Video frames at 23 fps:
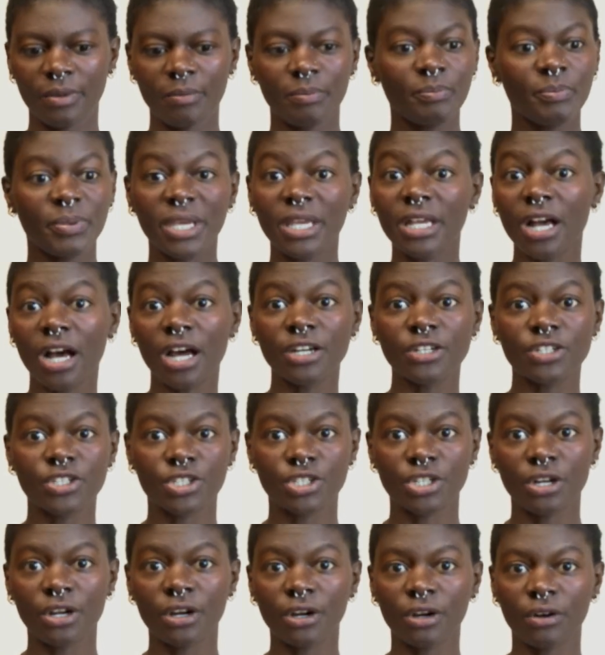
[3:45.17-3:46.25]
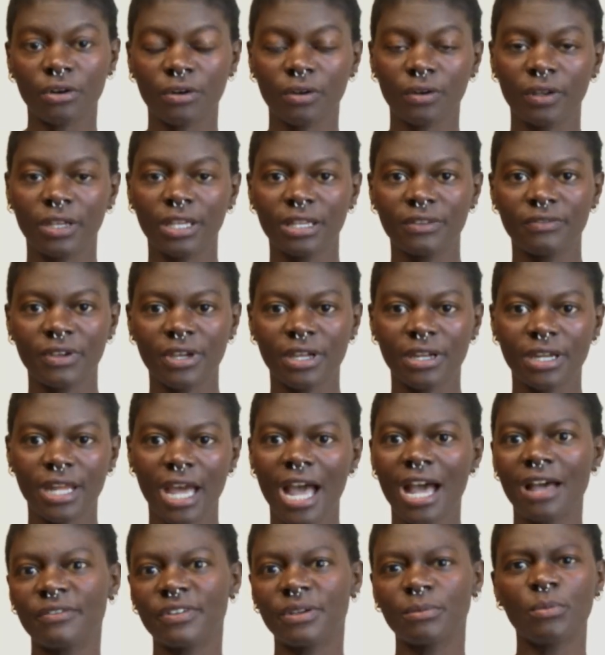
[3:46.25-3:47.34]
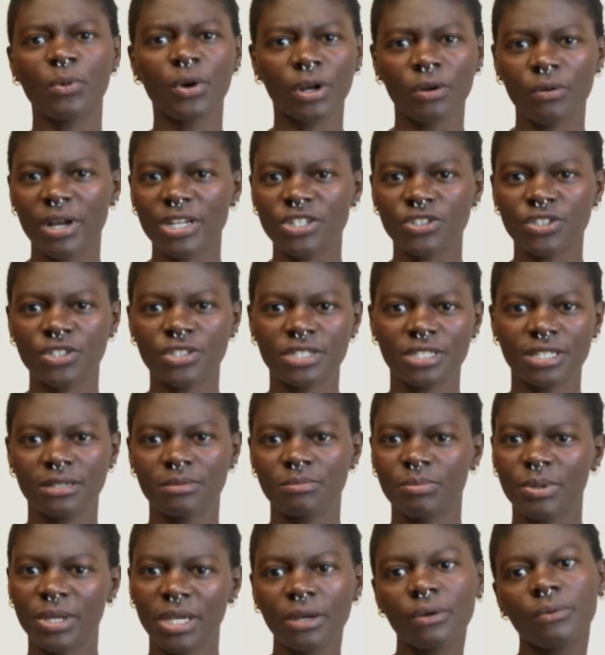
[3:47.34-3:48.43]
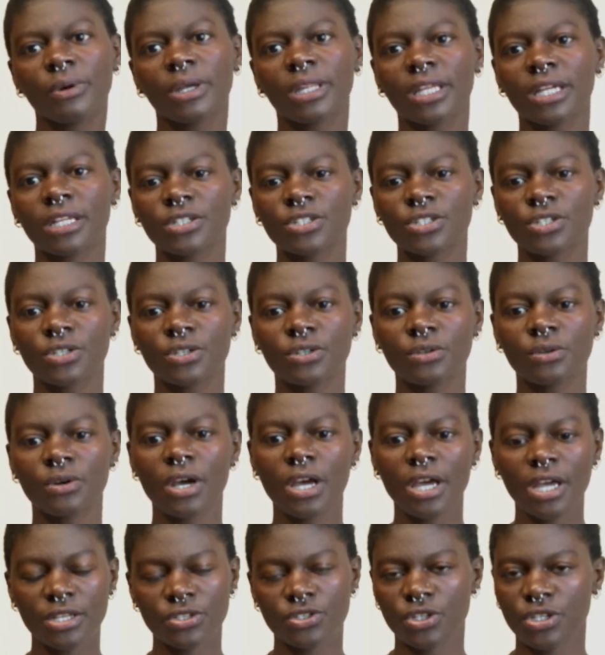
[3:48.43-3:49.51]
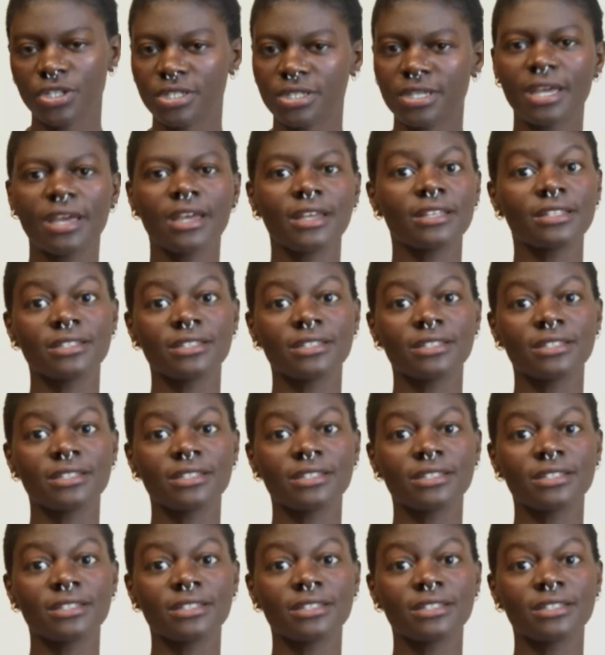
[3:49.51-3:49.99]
being unsure, or even having more questions and being willing to just